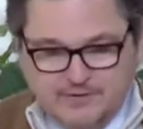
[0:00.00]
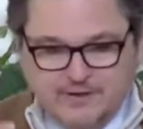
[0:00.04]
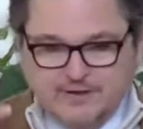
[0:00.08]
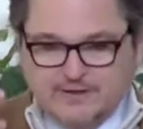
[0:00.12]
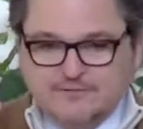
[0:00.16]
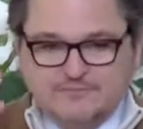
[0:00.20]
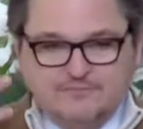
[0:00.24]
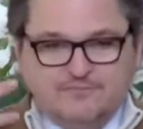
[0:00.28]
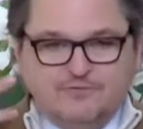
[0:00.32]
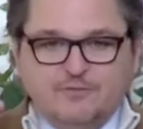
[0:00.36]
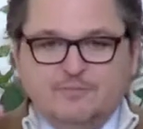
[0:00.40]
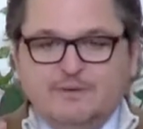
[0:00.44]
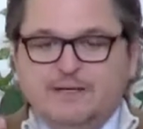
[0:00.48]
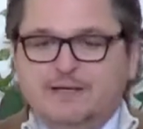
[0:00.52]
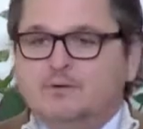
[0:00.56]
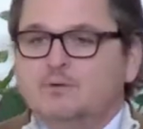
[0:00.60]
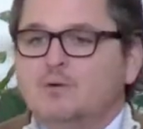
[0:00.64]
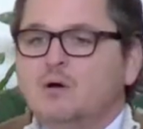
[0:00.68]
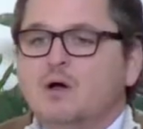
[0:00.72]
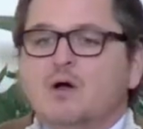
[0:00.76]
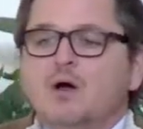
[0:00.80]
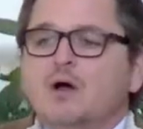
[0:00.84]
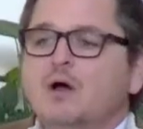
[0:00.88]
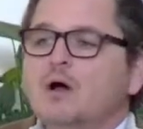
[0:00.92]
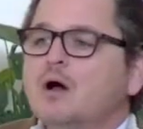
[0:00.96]
no
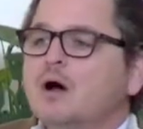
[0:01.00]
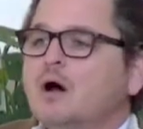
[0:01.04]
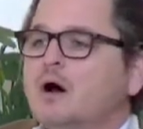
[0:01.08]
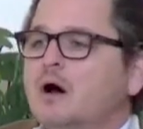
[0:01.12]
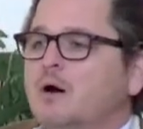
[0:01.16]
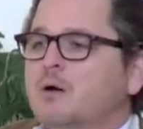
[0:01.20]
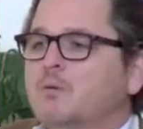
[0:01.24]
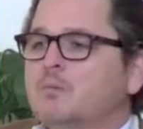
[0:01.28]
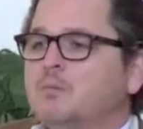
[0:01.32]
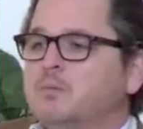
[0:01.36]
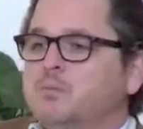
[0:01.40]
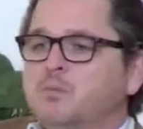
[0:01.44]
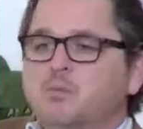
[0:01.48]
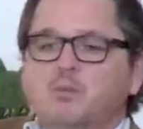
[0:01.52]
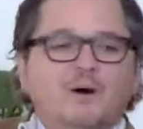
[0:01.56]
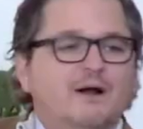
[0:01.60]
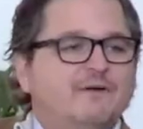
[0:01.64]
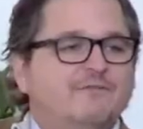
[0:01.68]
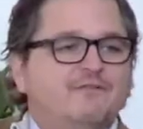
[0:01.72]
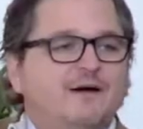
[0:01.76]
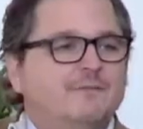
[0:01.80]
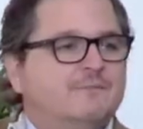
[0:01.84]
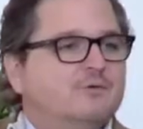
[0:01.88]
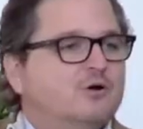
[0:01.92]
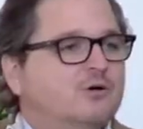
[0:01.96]

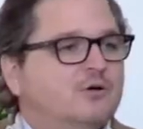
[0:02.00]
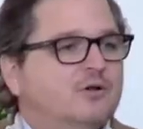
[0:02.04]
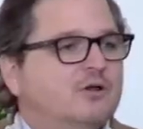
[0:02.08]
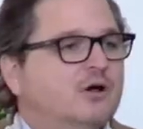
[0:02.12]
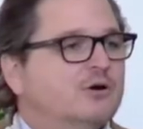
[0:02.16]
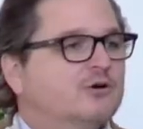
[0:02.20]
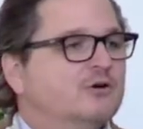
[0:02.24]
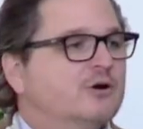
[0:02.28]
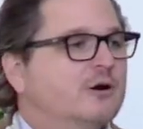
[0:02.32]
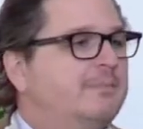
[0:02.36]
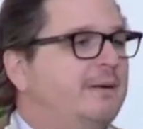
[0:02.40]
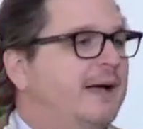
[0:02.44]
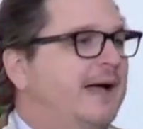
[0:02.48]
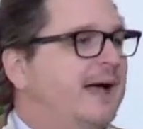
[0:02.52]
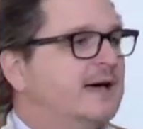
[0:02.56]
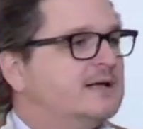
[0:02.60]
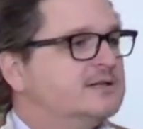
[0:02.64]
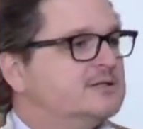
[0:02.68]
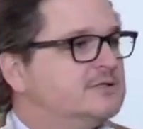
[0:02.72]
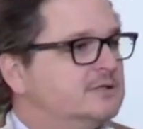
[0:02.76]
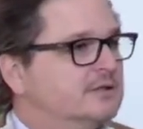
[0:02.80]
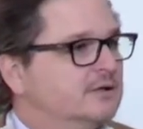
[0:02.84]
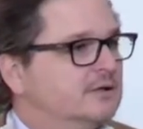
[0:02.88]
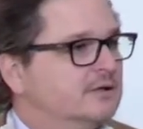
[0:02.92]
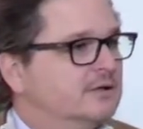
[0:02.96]
longer a
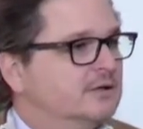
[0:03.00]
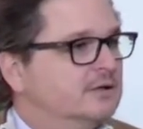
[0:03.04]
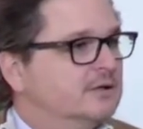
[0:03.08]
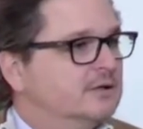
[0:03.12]
pastor?